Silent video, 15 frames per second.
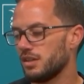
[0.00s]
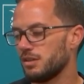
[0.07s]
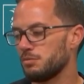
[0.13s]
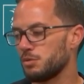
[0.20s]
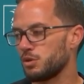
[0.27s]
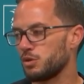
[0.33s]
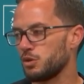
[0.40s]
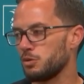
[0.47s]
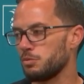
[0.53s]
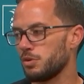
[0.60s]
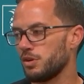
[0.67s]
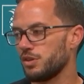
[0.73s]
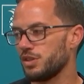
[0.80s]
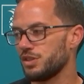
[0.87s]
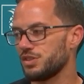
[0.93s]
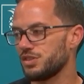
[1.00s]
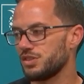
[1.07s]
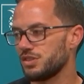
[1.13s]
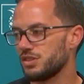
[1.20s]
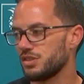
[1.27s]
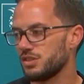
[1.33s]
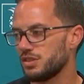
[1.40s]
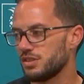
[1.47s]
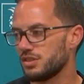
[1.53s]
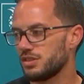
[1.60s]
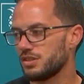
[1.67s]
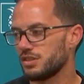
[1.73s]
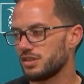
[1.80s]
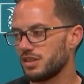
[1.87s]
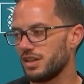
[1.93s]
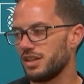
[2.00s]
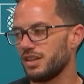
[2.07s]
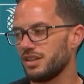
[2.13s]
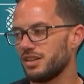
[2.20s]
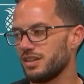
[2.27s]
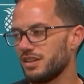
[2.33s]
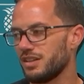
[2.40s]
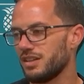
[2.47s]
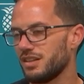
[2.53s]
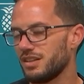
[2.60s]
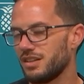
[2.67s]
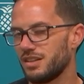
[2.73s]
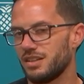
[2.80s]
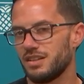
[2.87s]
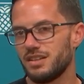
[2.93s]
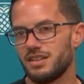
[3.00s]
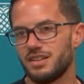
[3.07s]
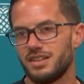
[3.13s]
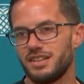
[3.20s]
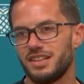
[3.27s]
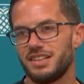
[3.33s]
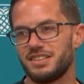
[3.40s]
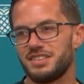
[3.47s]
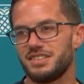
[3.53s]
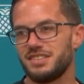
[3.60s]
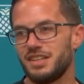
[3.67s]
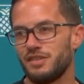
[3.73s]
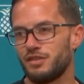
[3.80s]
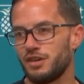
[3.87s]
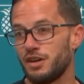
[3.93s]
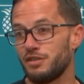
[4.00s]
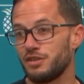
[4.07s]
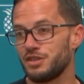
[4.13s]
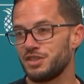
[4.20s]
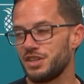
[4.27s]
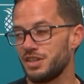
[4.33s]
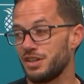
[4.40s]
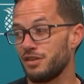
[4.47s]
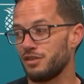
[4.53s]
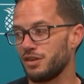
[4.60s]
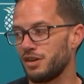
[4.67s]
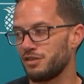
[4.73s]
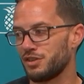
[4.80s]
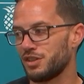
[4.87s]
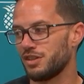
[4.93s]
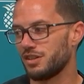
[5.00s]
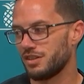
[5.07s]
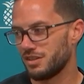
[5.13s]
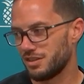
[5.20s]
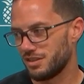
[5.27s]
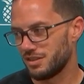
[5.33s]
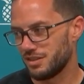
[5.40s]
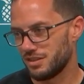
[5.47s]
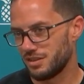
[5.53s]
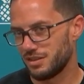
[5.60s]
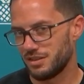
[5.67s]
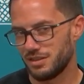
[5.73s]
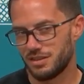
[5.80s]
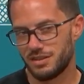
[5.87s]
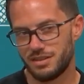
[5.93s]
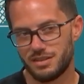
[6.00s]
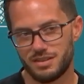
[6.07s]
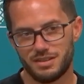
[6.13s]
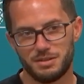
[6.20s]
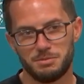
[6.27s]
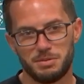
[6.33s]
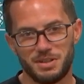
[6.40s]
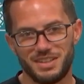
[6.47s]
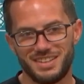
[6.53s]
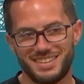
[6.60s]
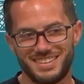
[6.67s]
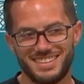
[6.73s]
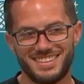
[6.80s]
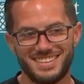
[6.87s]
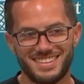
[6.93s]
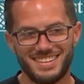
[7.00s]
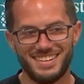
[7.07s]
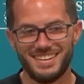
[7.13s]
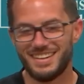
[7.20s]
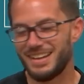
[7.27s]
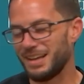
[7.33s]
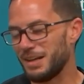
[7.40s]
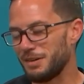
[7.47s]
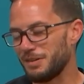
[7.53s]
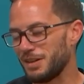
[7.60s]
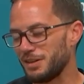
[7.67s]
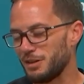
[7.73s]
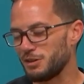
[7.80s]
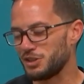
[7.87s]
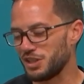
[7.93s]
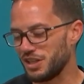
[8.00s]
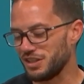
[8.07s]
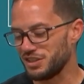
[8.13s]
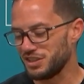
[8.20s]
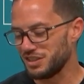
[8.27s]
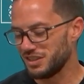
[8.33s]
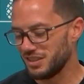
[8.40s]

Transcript: MacGruber on this. Okay? And that's never ever say never ever. But no change.